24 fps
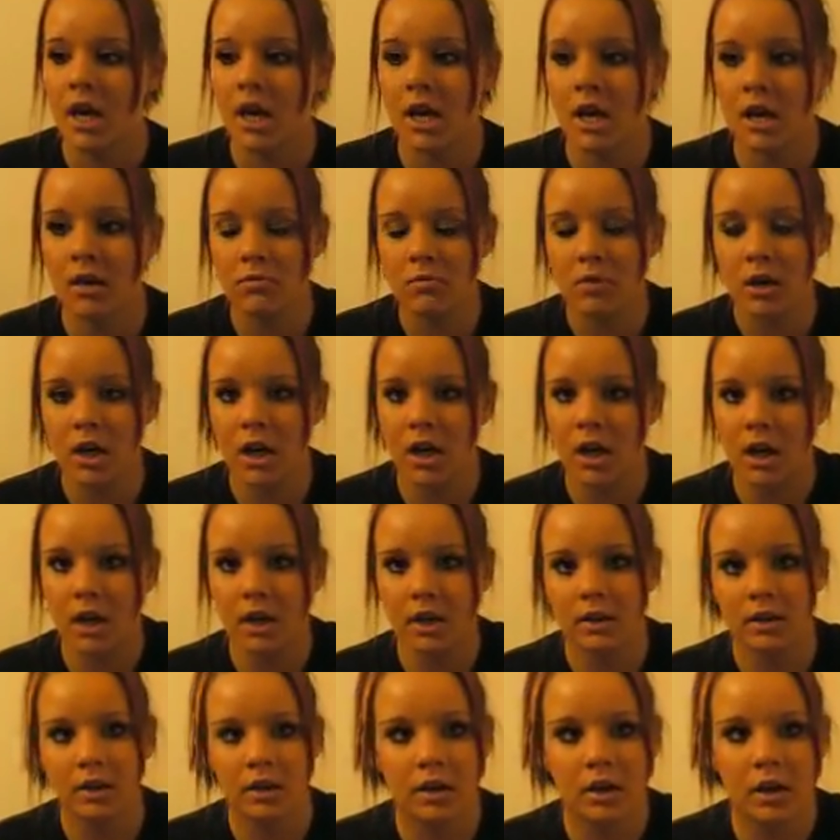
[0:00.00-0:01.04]
And when I got
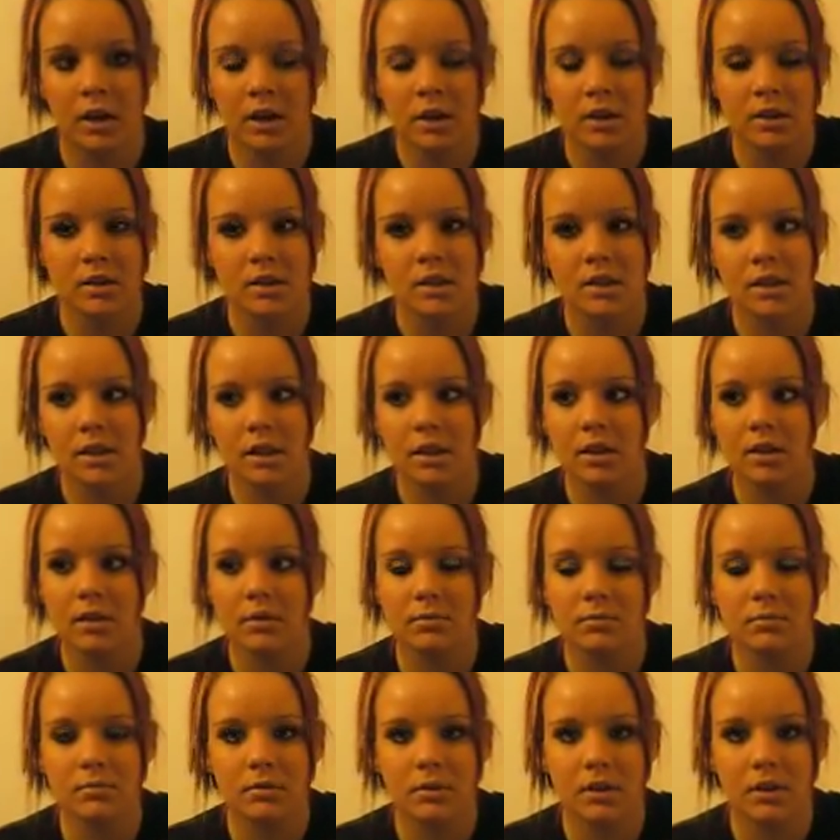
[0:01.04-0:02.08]
in there, I didn't see
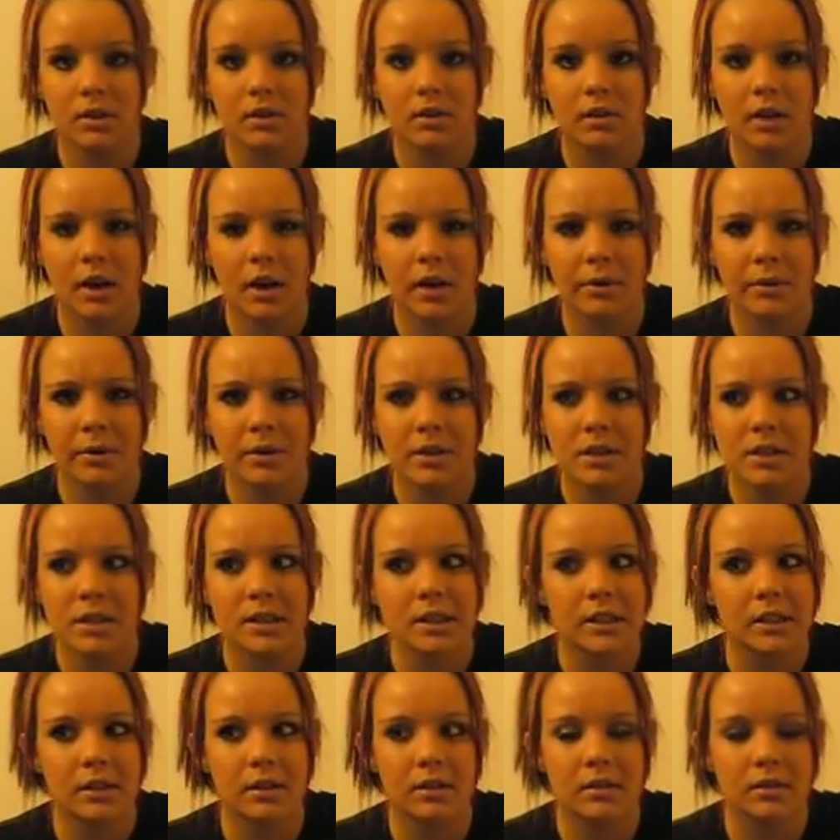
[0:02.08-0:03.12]
him. Like, okay, where is
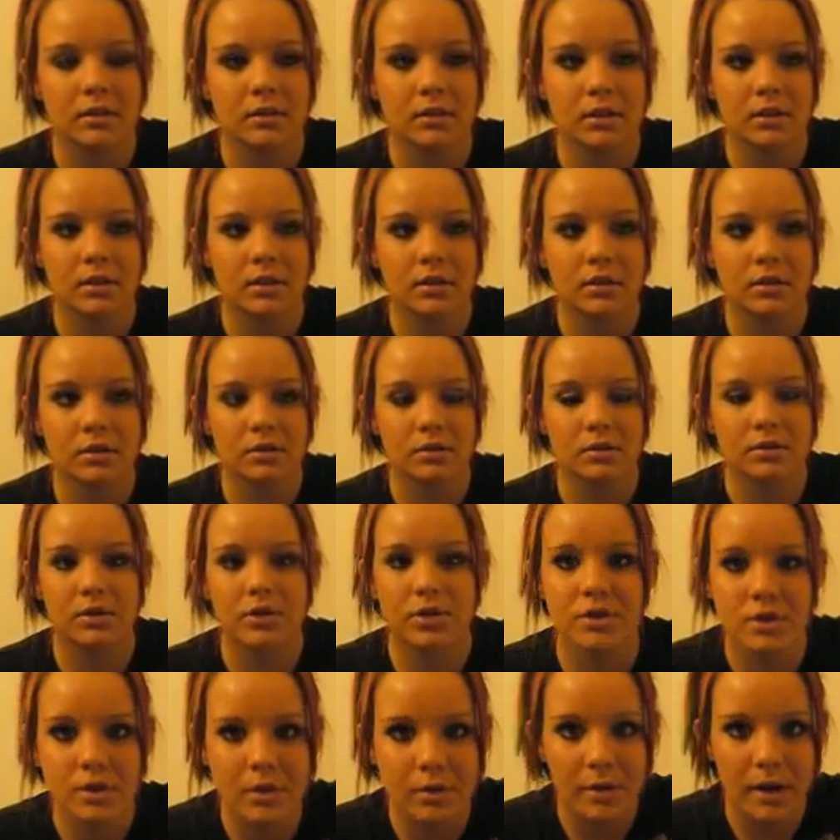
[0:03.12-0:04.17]
he? Like,
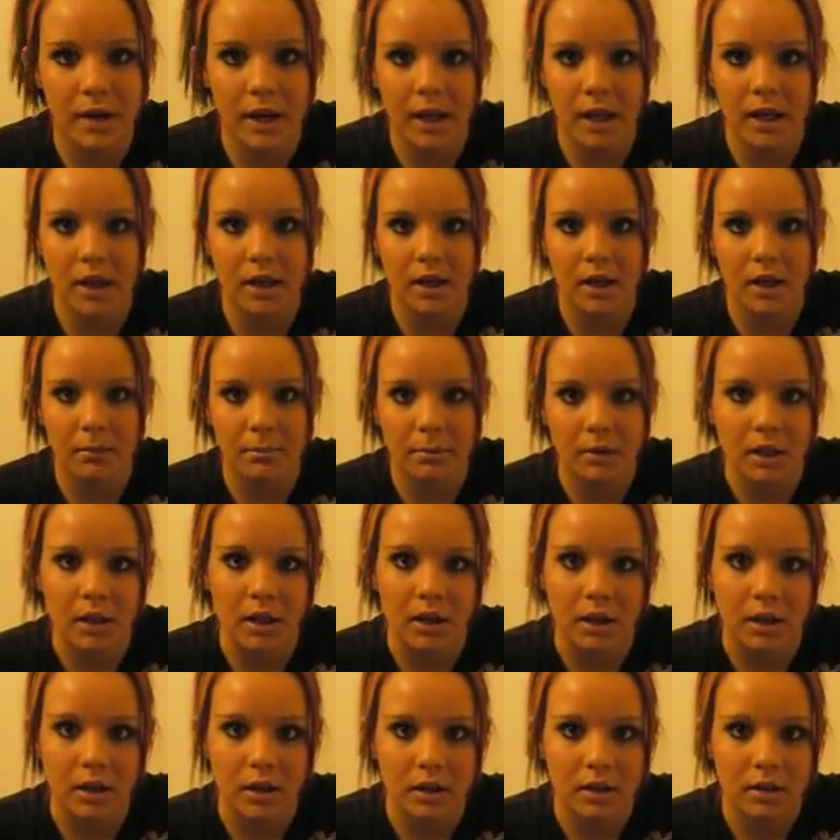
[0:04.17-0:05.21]
there's no way he could not be
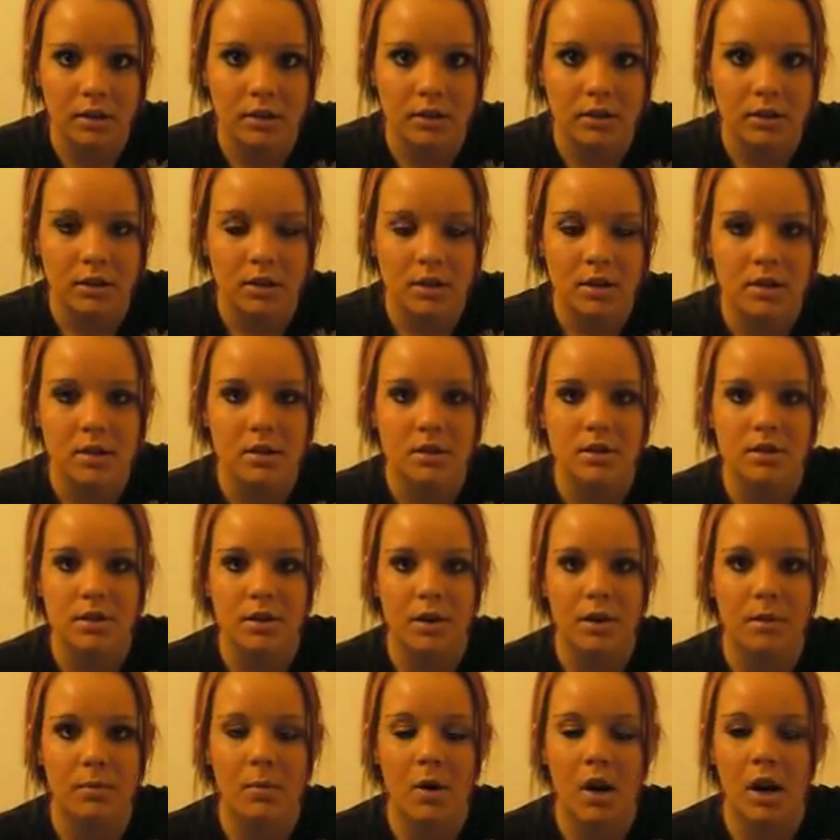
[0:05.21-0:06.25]
here.
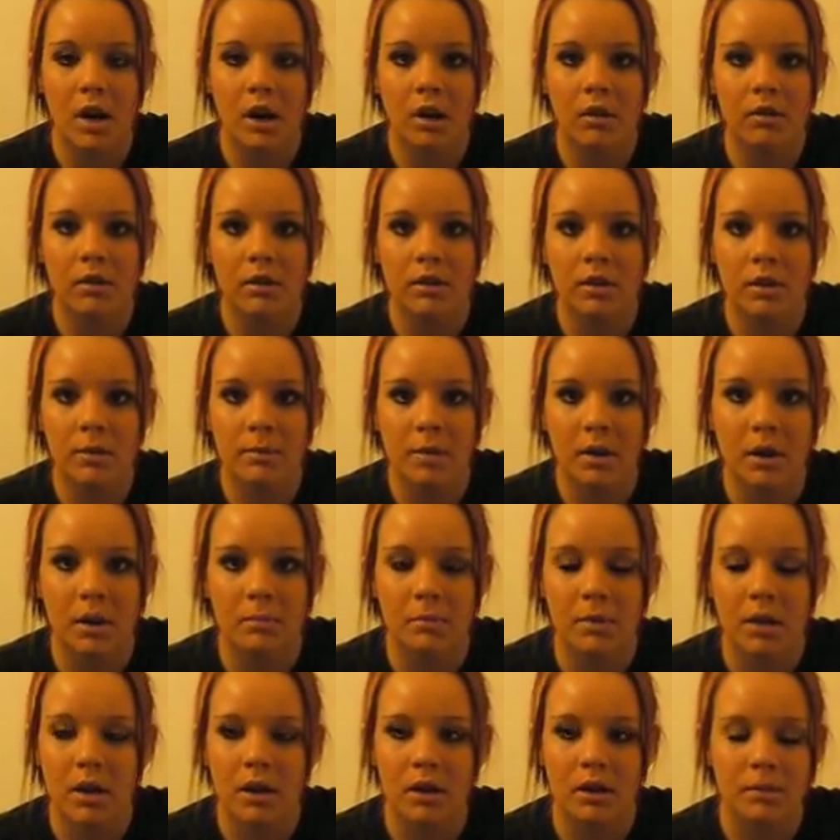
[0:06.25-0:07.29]
So I'm walking around the
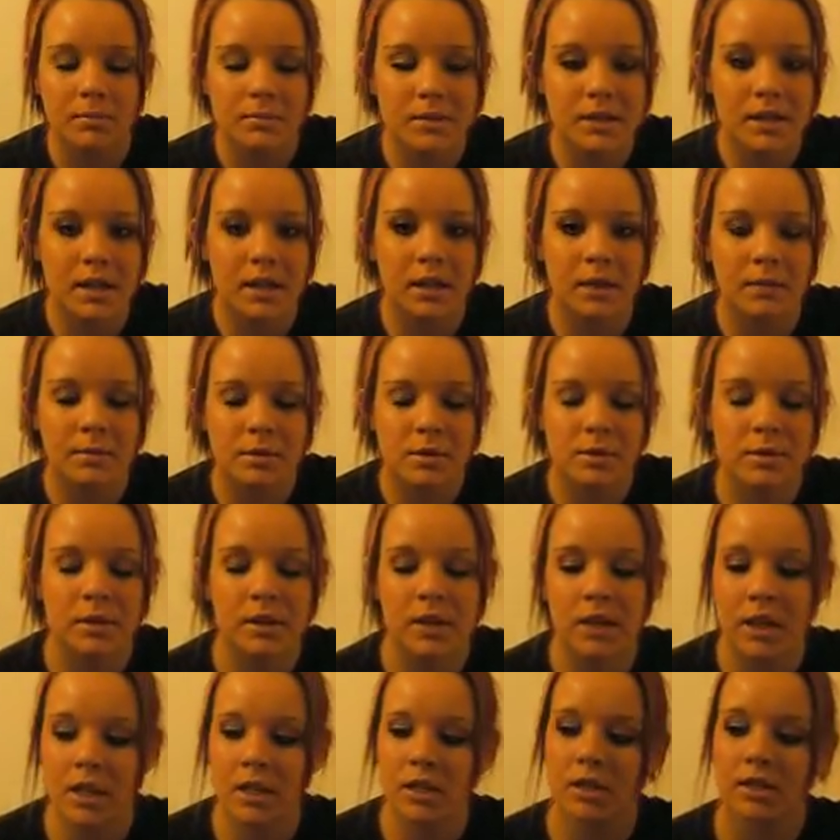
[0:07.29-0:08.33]
apartment, and I'm standing
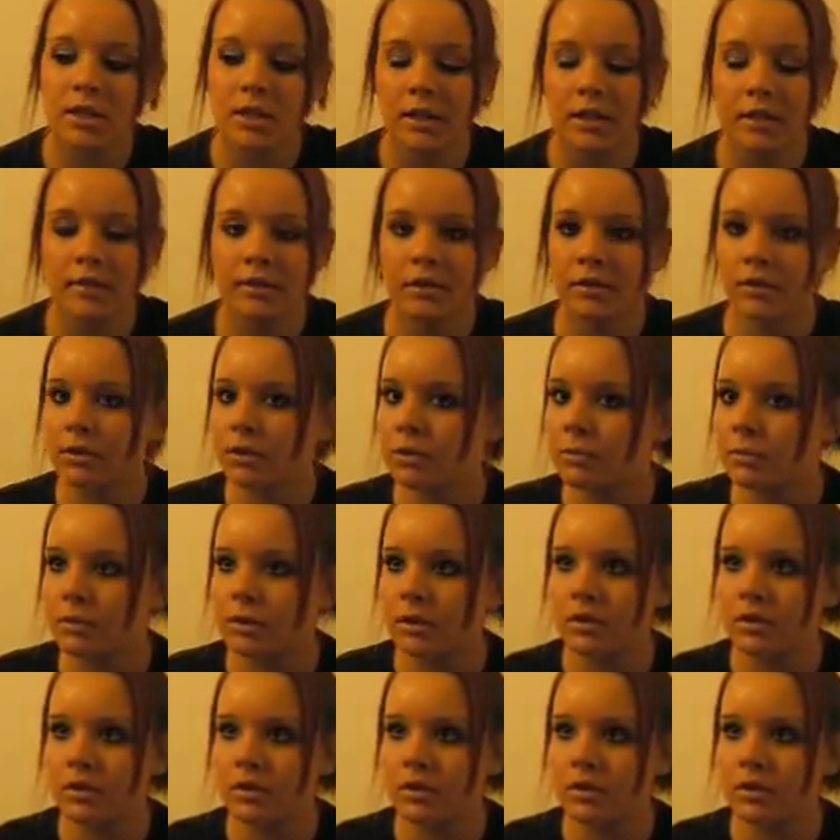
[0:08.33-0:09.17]
between the kitchen and the living room,